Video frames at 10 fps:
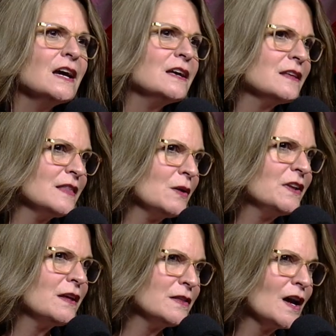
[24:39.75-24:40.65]
then they would
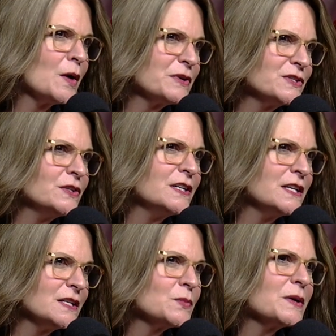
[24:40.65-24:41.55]
have the opportunity
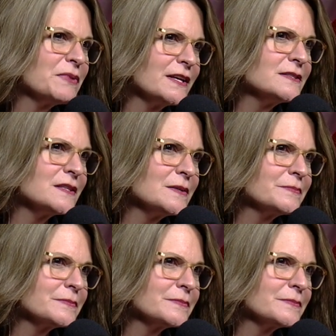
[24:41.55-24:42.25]
to replace them.